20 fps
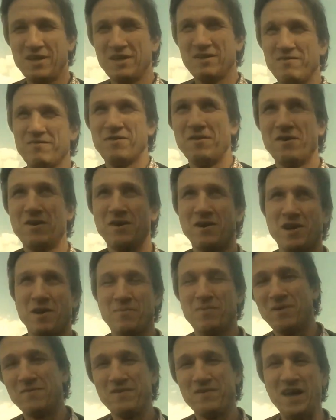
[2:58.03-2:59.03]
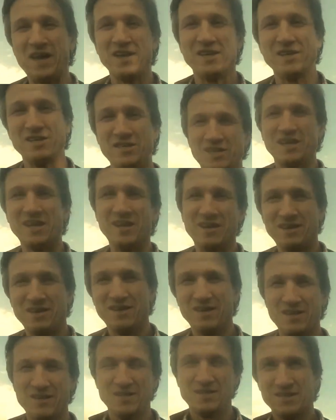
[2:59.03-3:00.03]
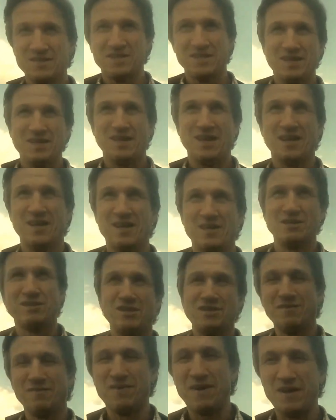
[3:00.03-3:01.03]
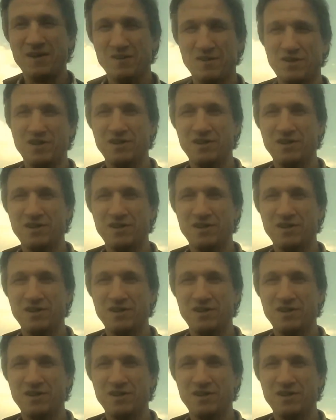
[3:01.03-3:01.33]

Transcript: for a couple of days, and in fact